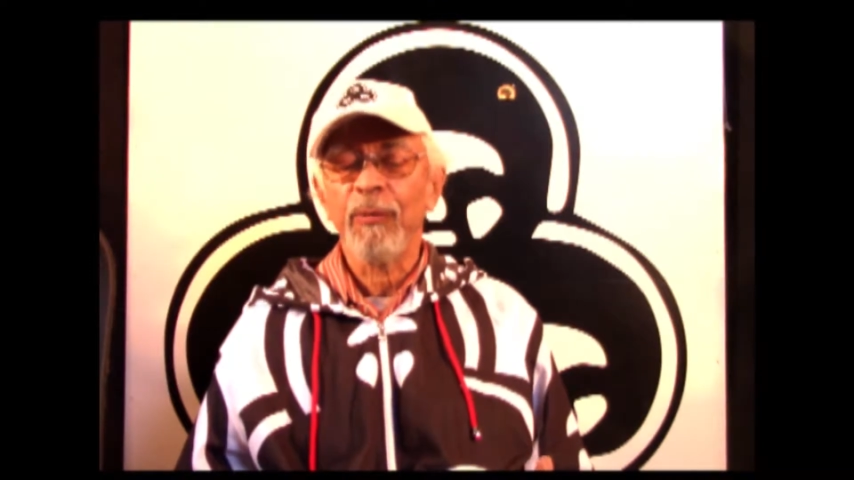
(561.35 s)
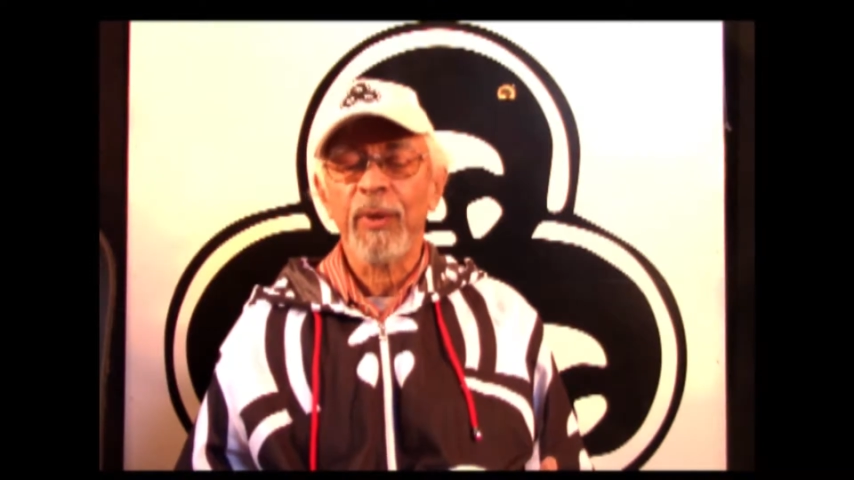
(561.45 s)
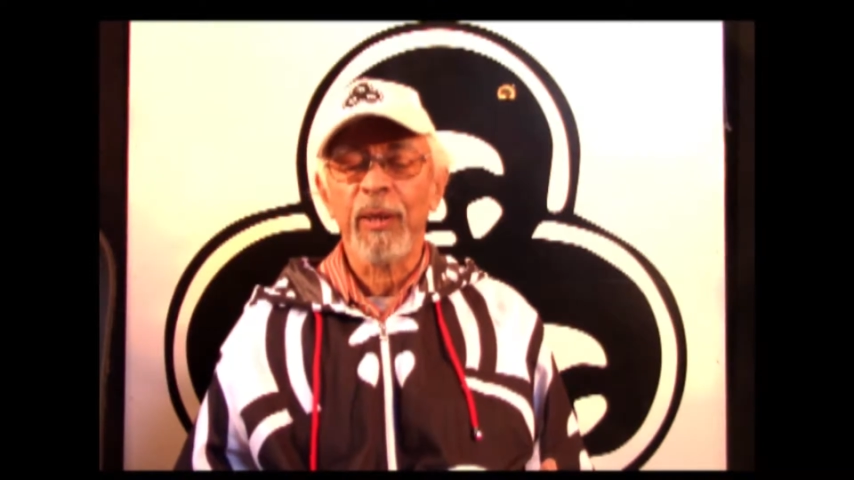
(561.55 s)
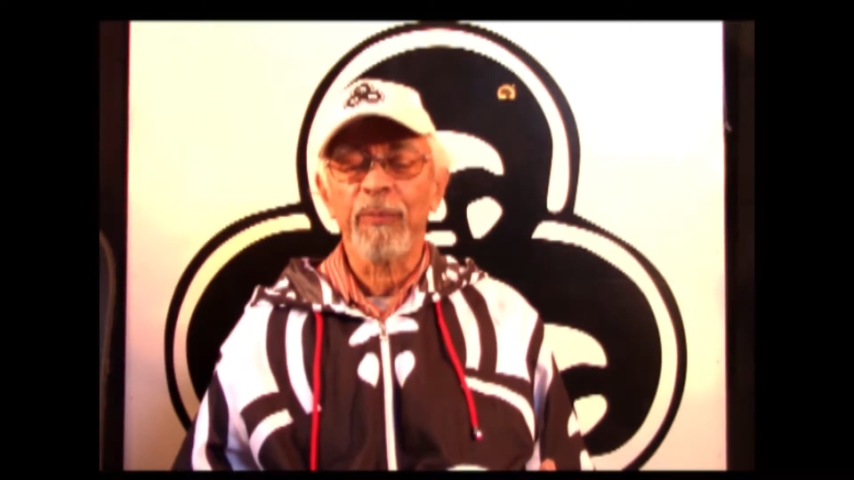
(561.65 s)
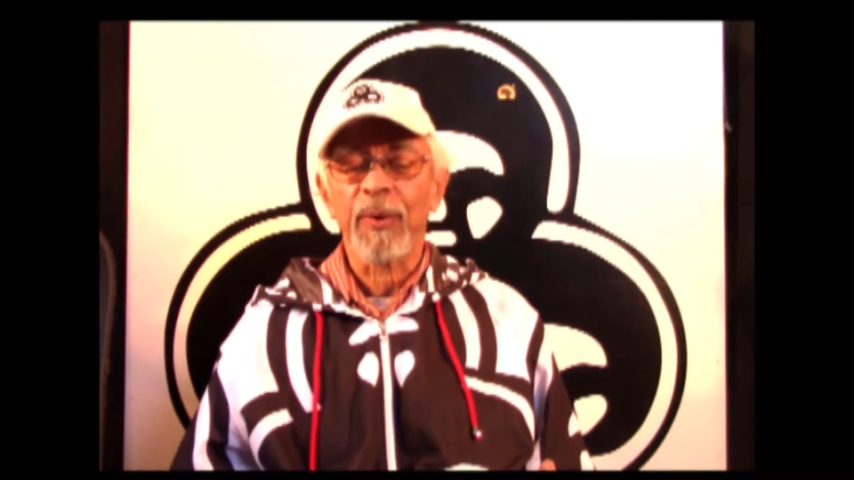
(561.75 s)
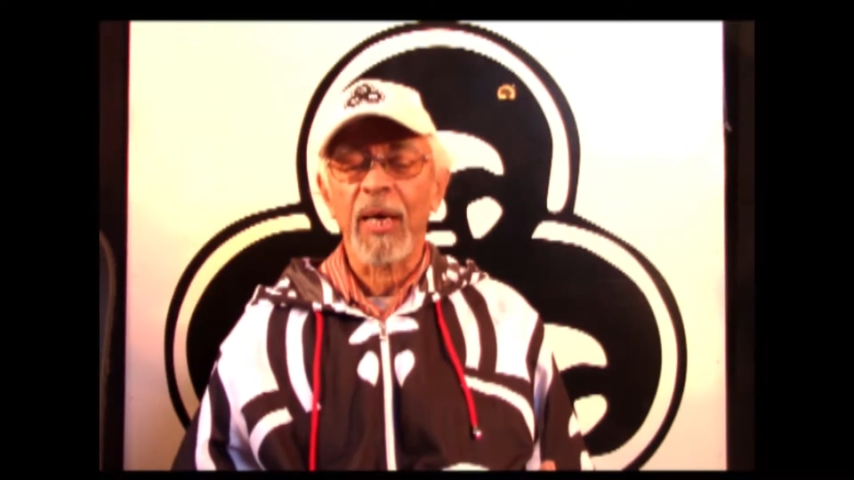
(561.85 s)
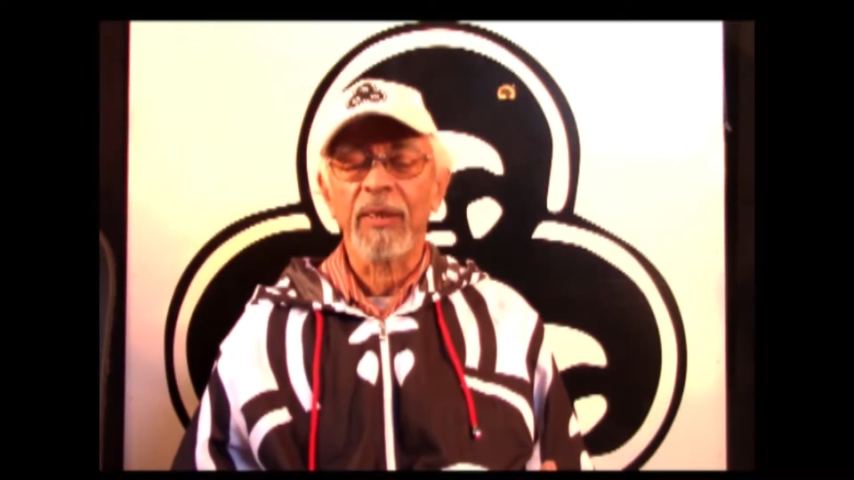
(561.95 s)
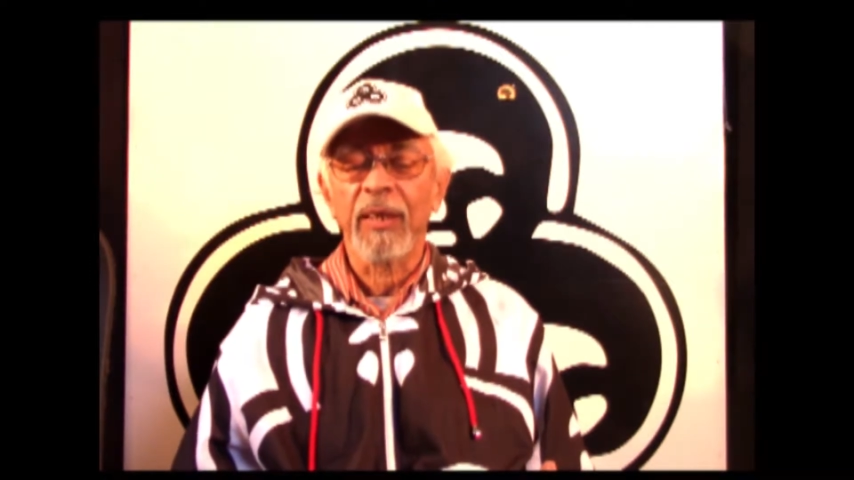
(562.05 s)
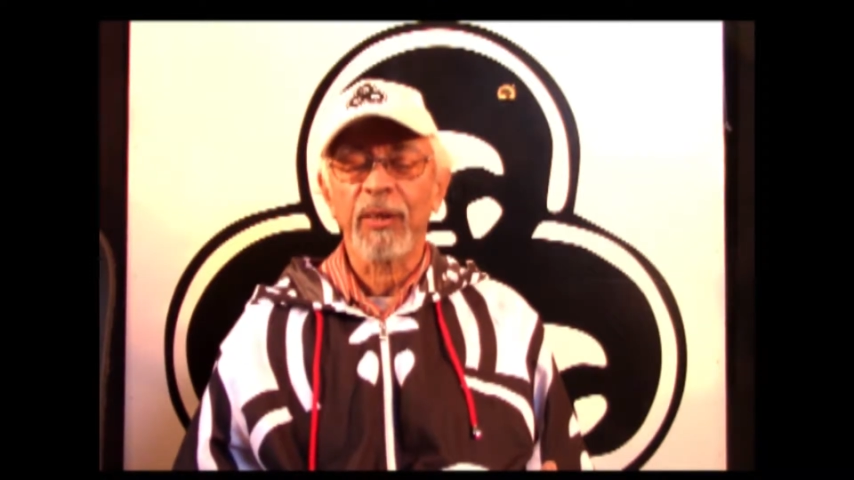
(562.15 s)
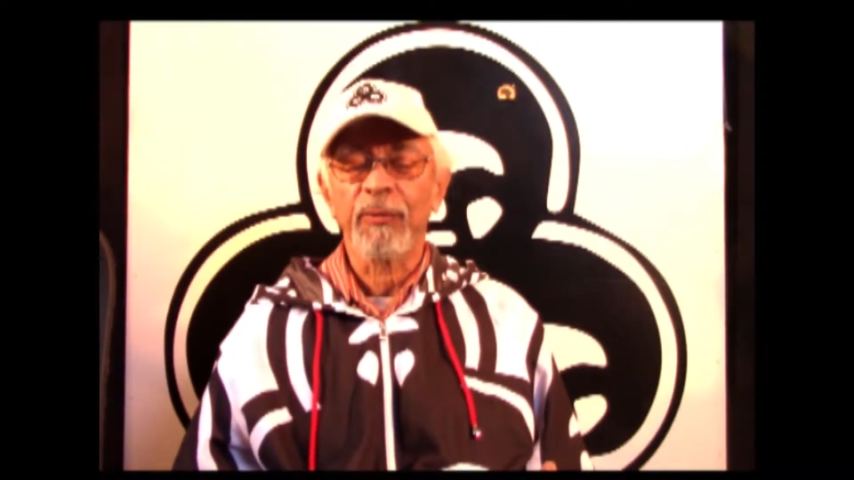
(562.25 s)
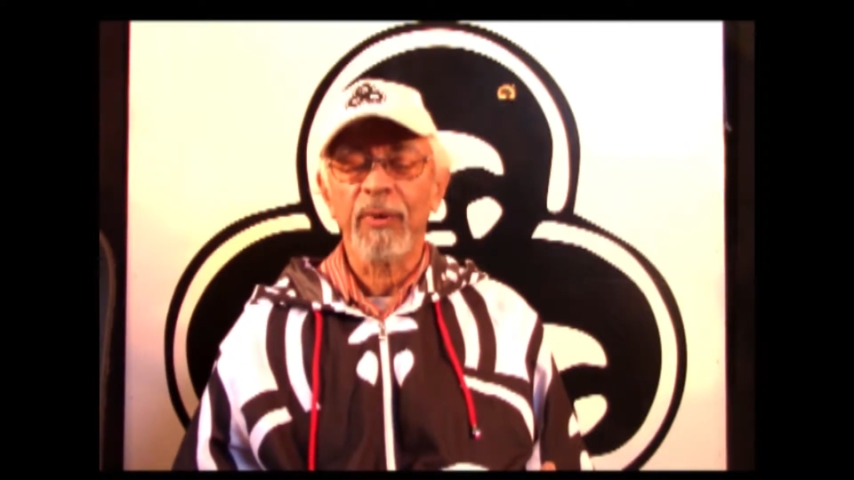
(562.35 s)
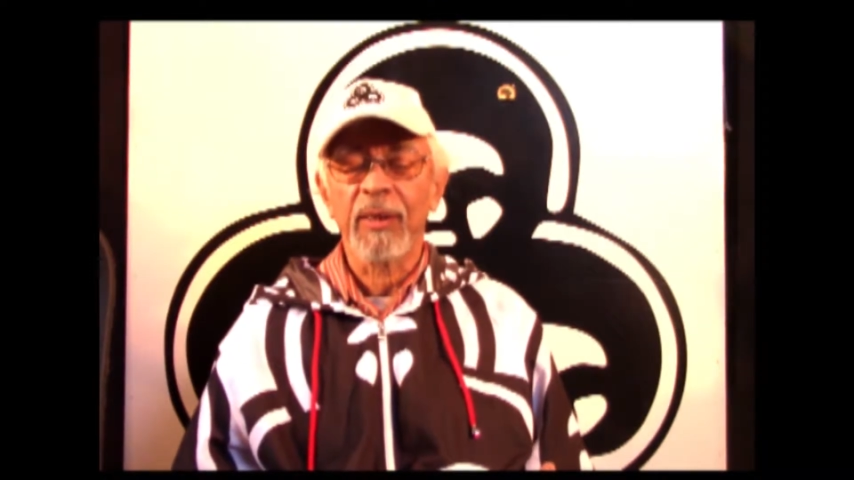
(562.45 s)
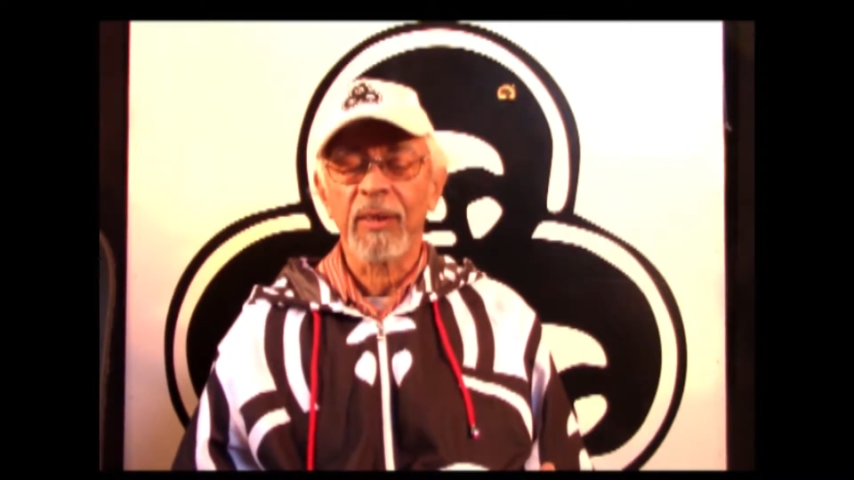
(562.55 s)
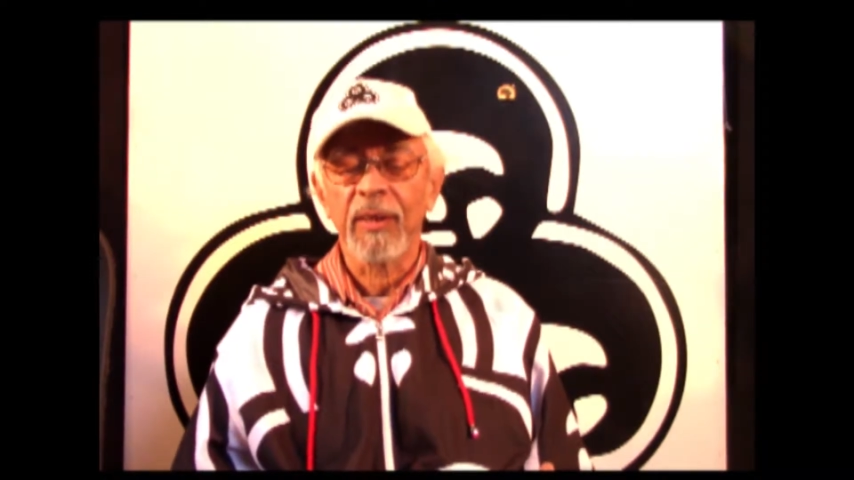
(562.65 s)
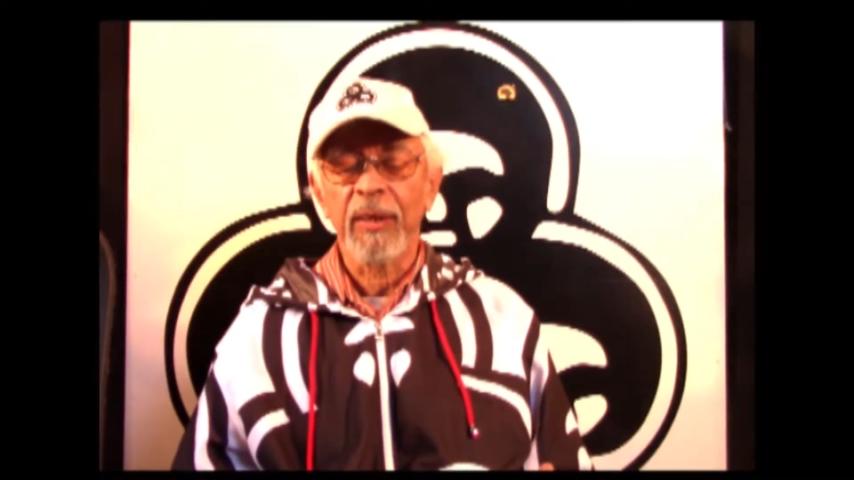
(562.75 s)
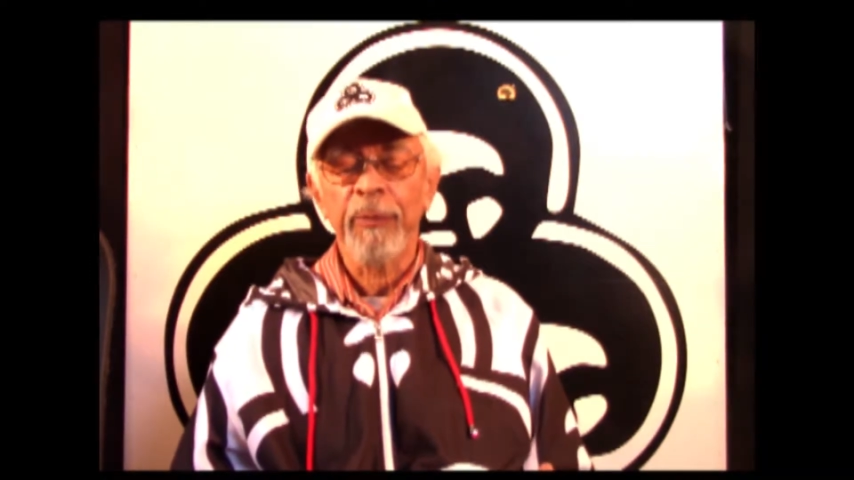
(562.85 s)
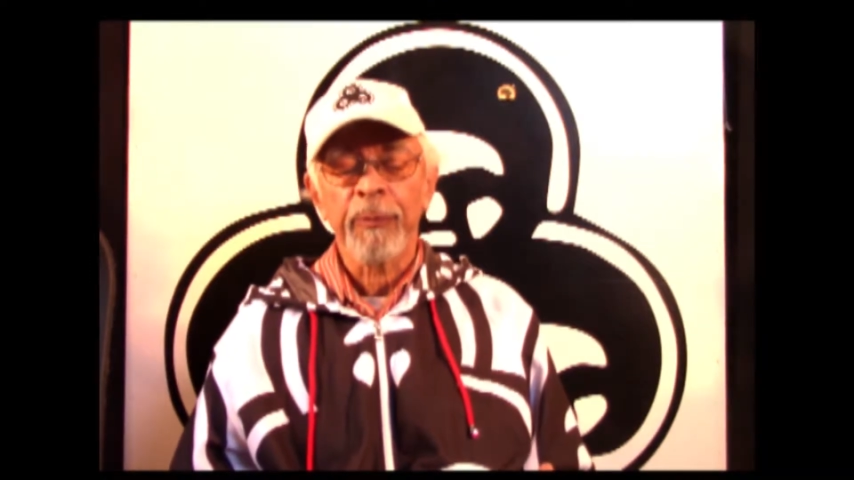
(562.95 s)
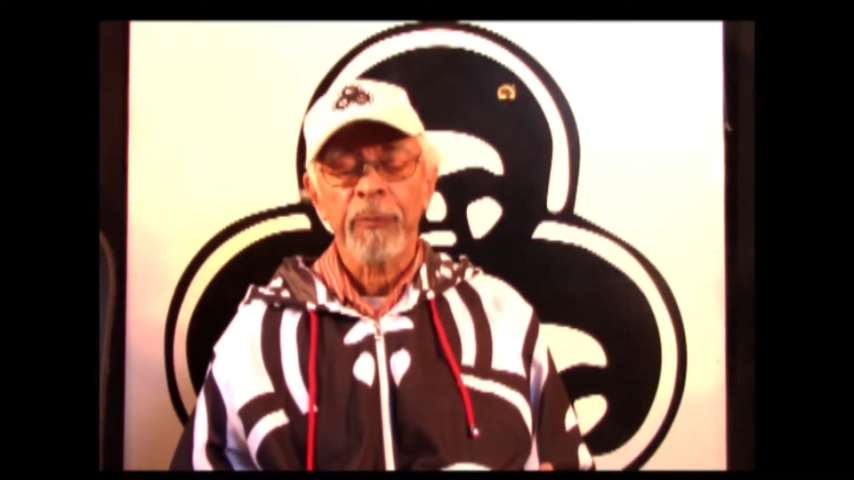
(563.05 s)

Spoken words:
many projects recently